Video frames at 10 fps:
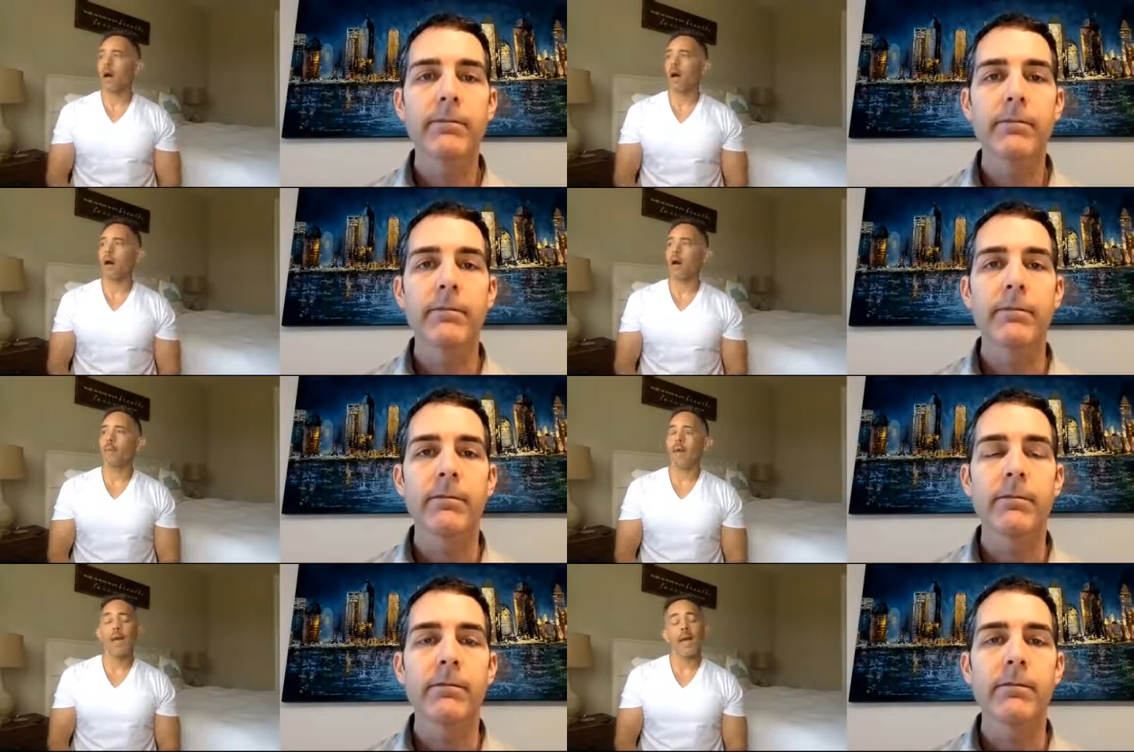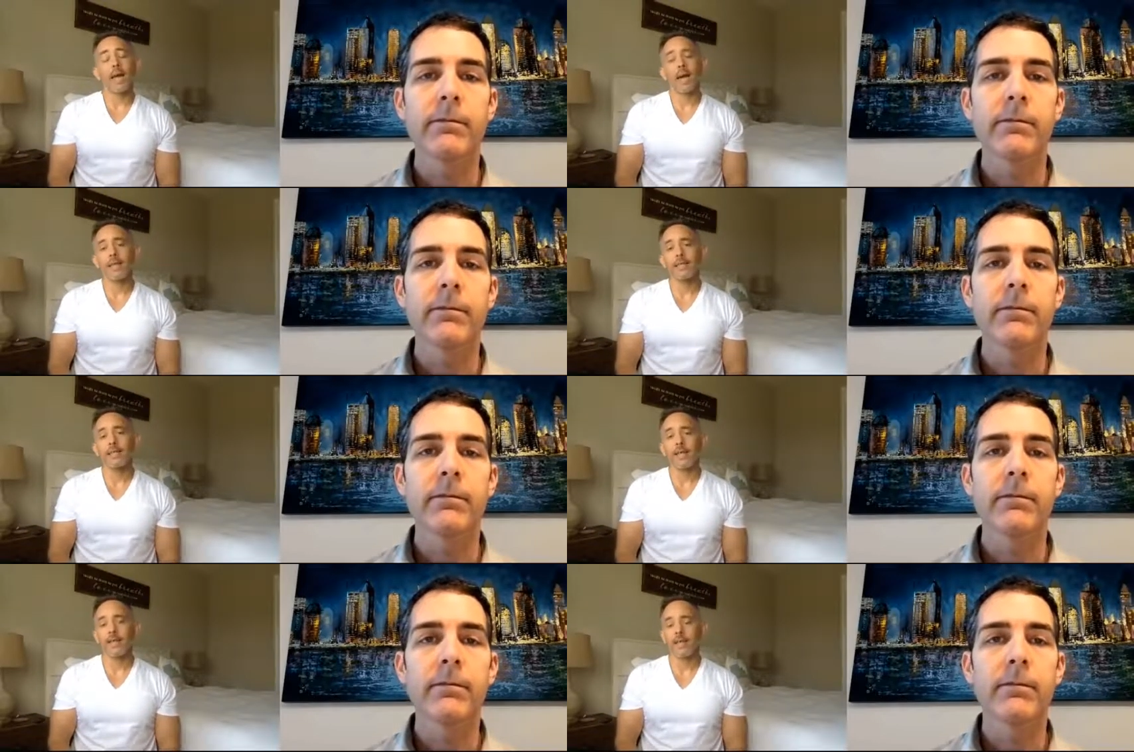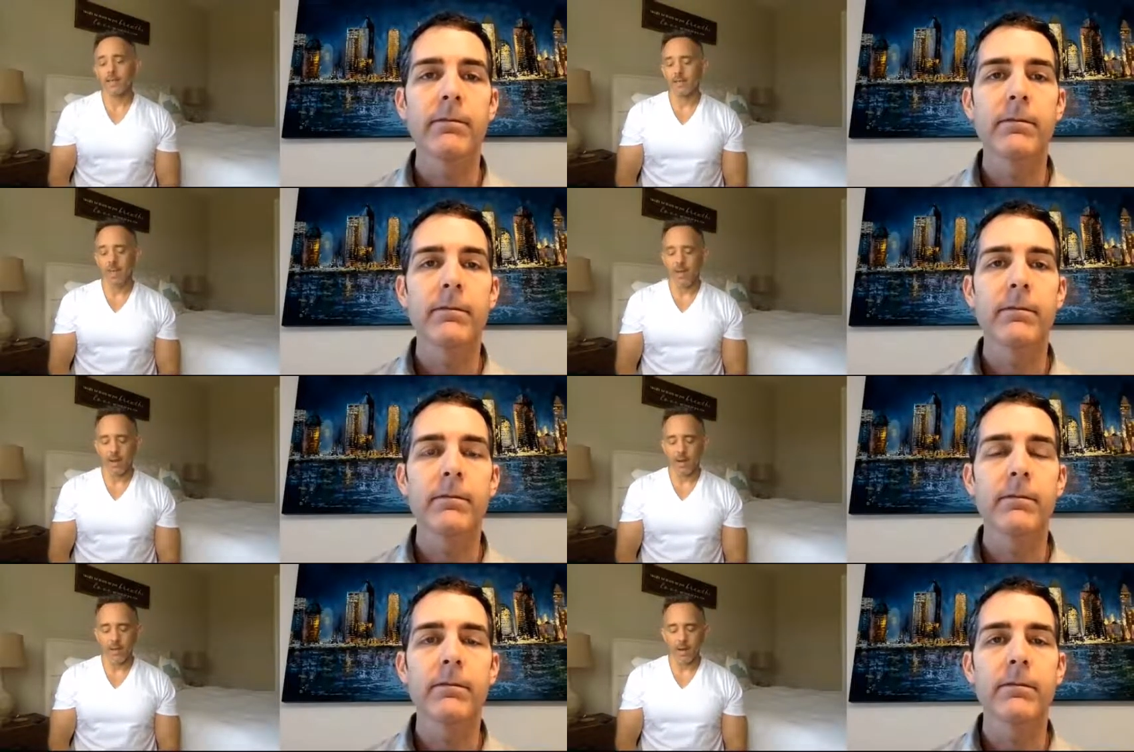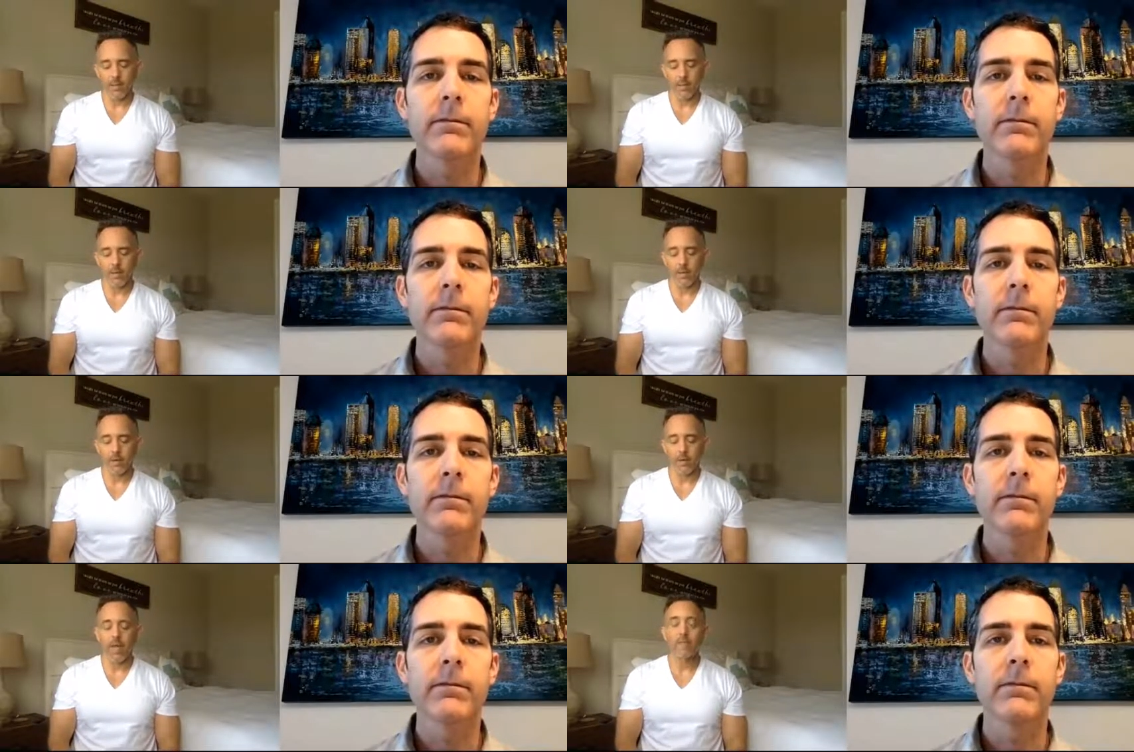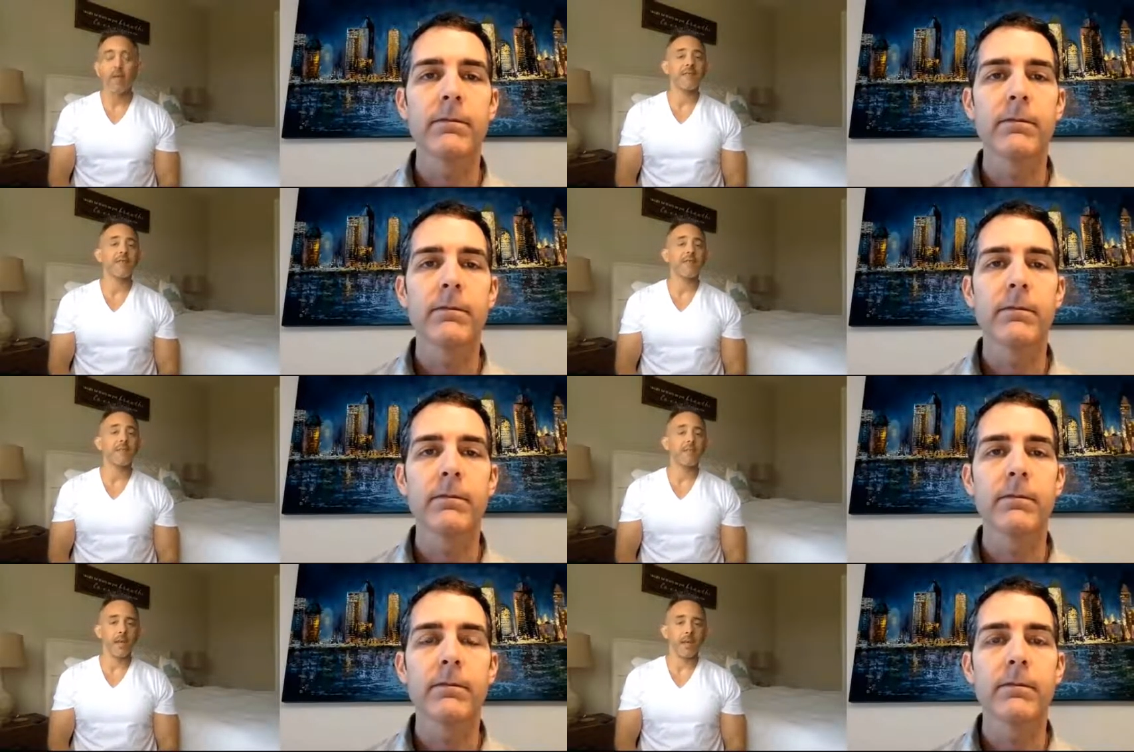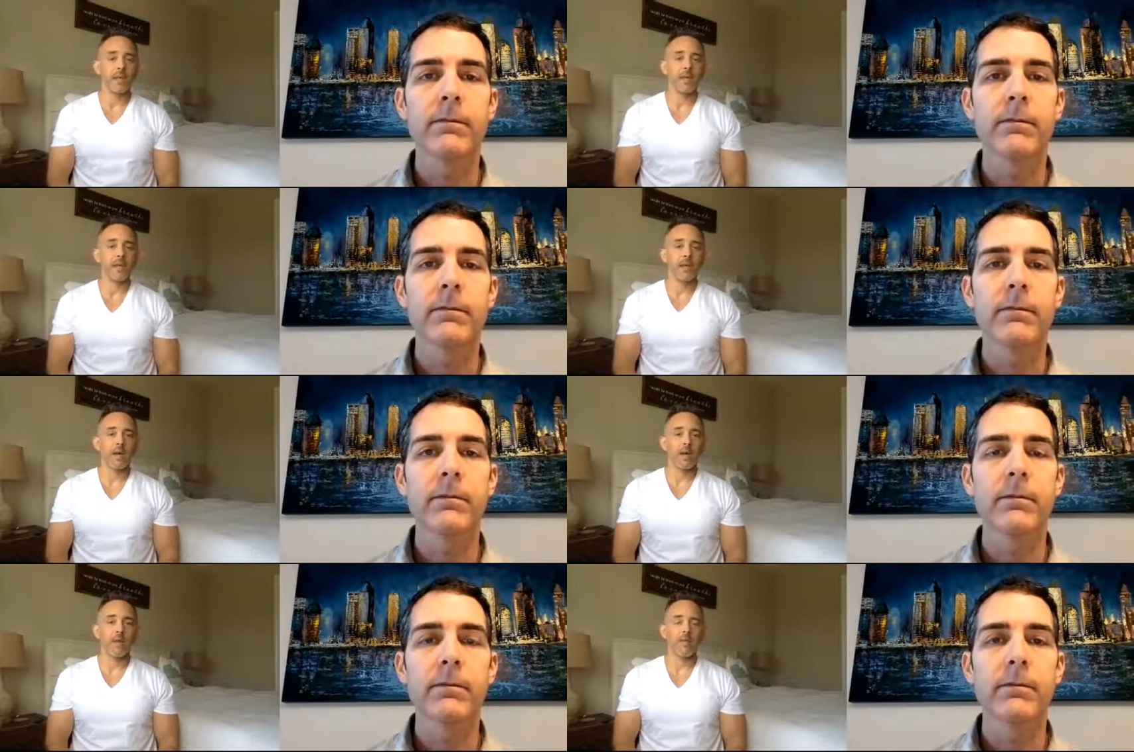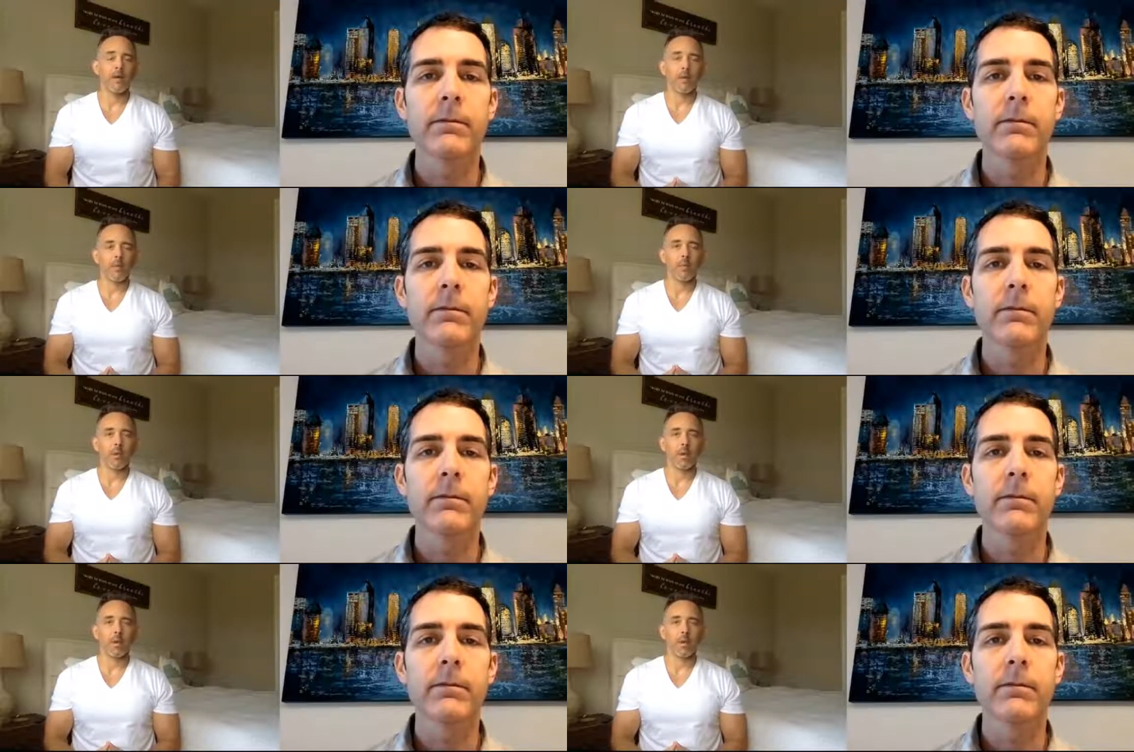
Speaker 1: Um, and, and, I can say this that um, you know glyphosate's a big. Um, I hope I'm